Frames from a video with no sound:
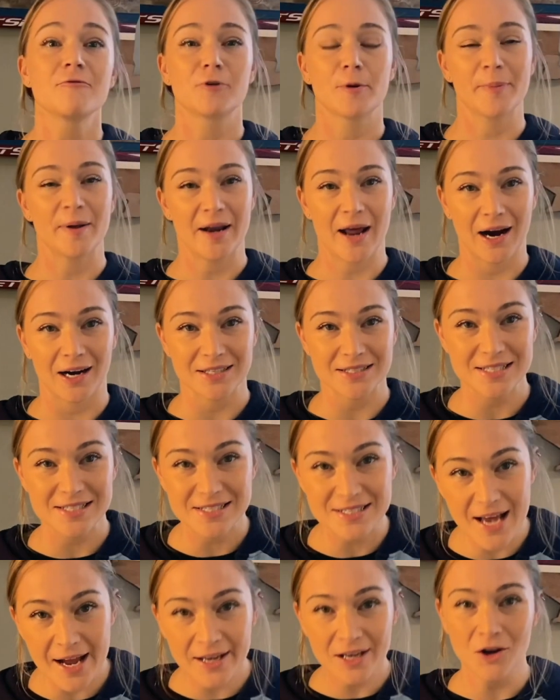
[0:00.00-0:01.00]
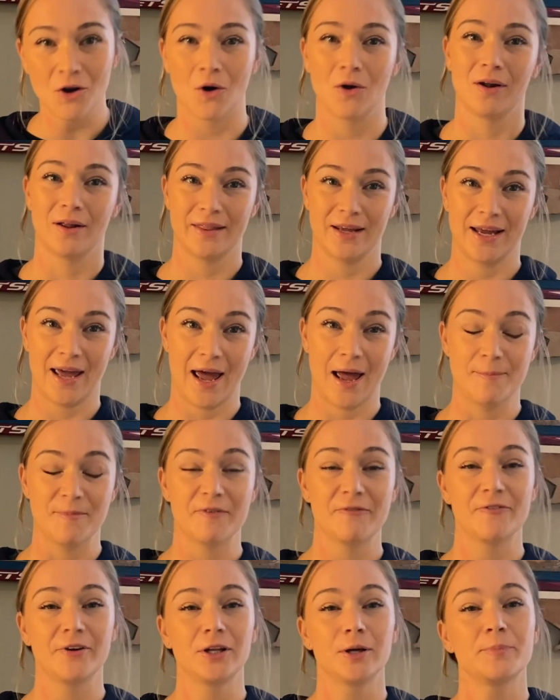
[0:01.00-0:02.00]
Panarin's second goal of the
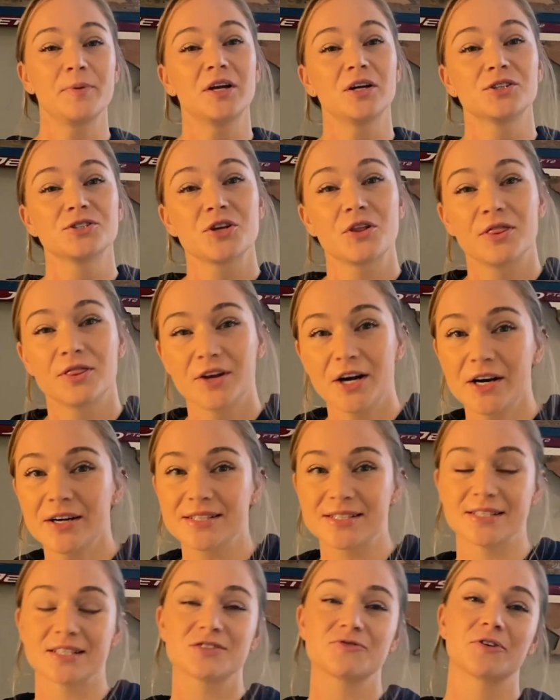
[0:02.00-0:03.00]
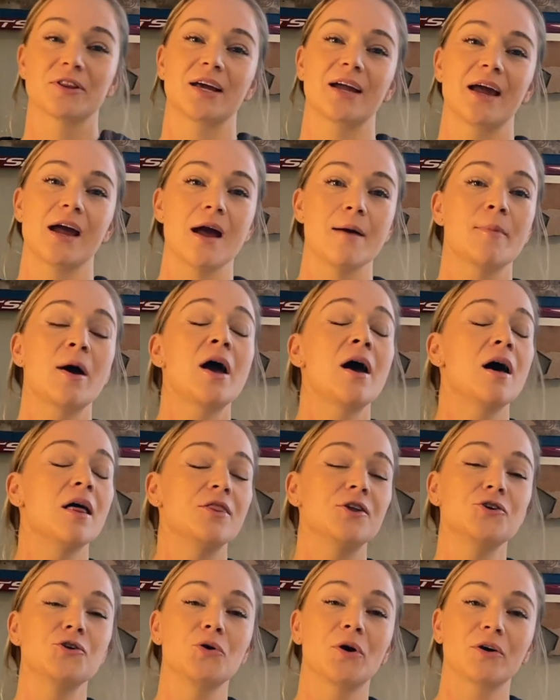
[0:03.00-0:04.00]
game, Filippito's third assist for the game,
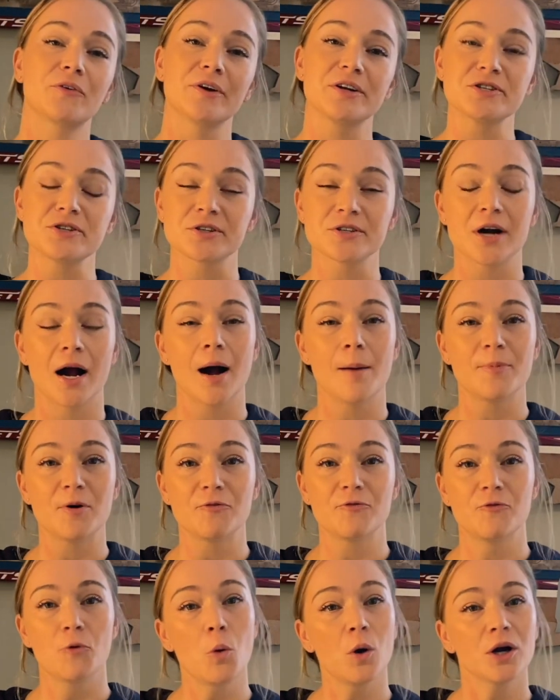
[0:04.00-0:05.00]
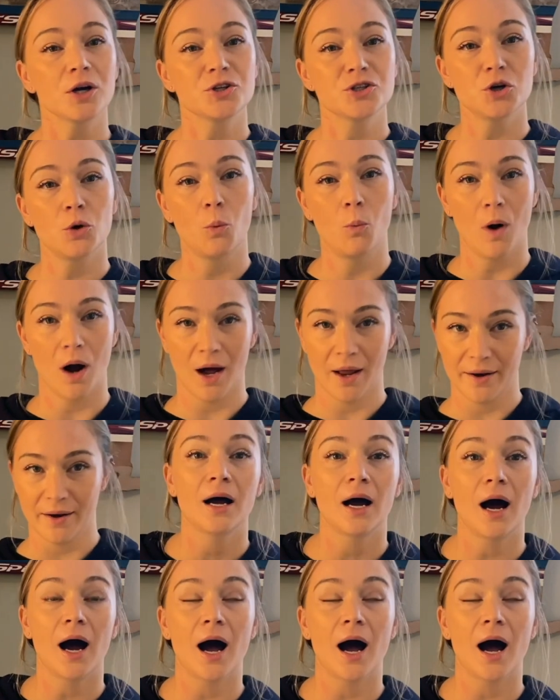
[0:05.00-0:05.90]
and the New York Rangers are up 4-1.